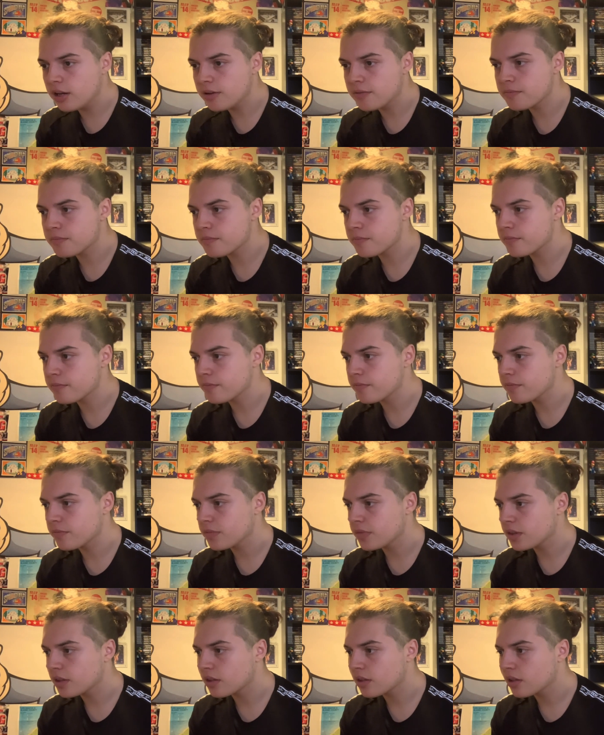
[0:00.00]

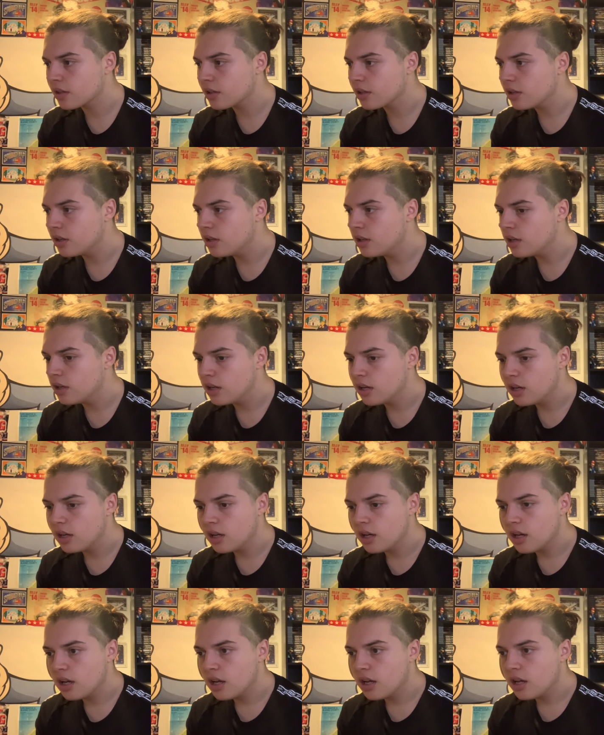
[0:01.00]

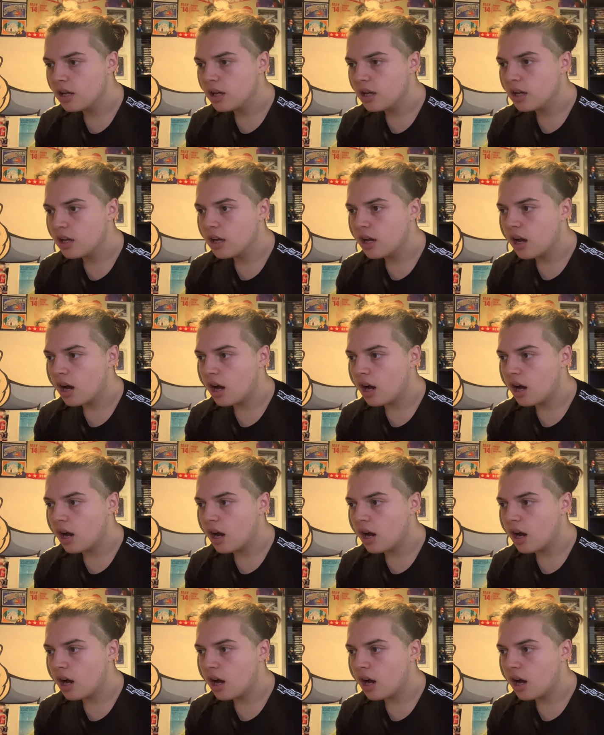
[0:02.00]
(silence)